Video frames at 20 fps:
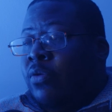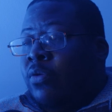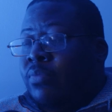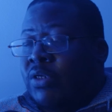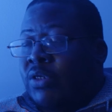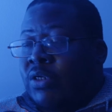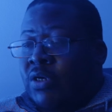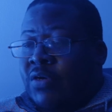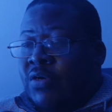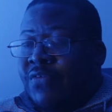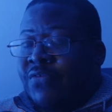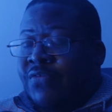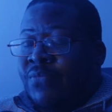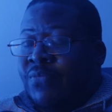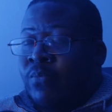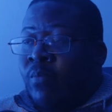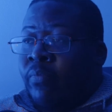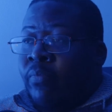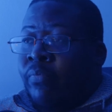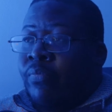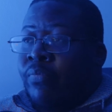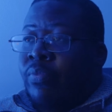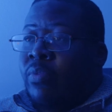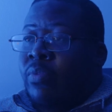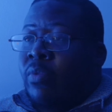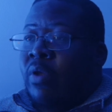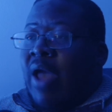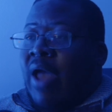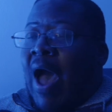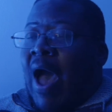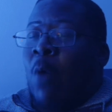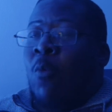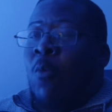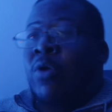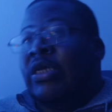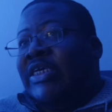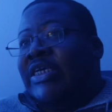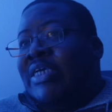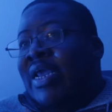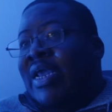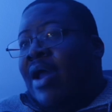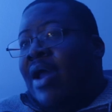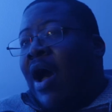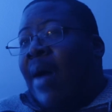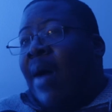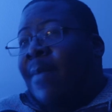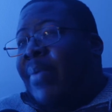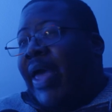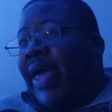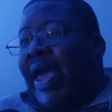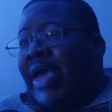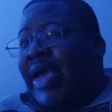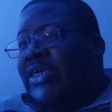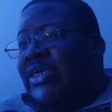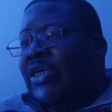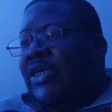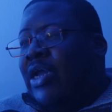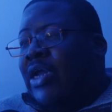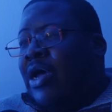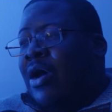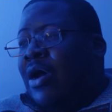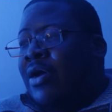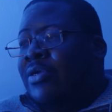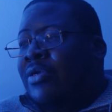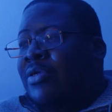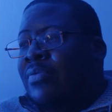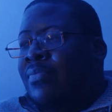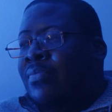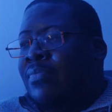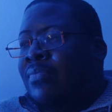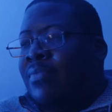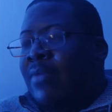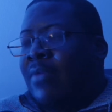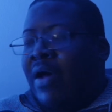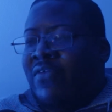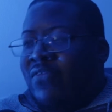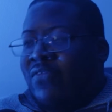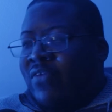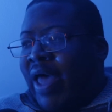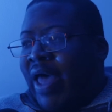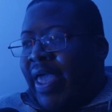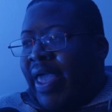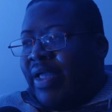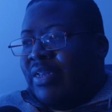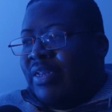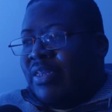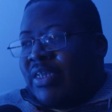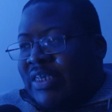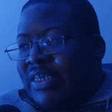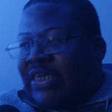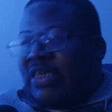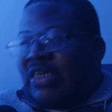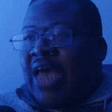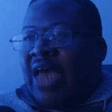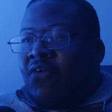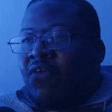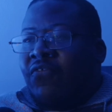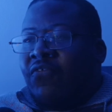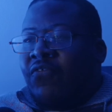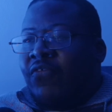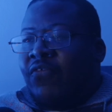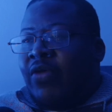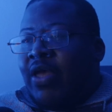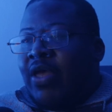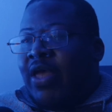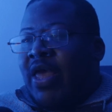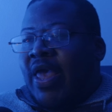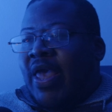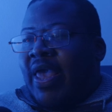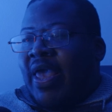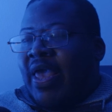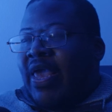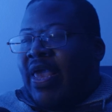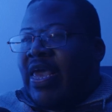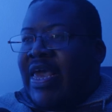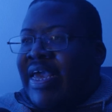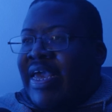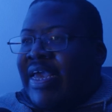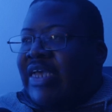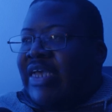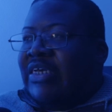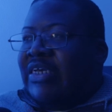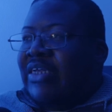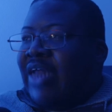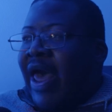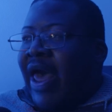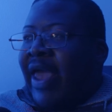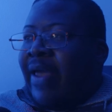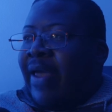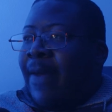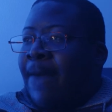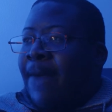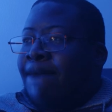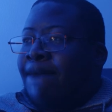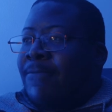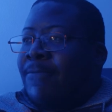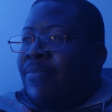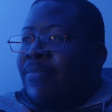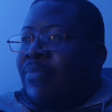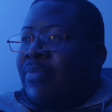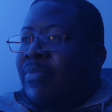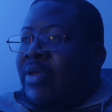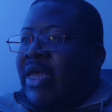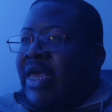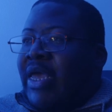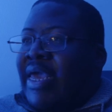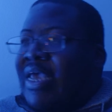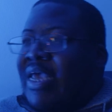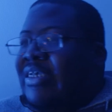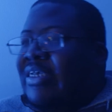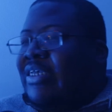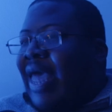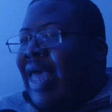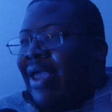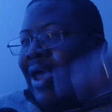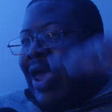of, I want to say the upper echelon of like the South, he's like, he's like in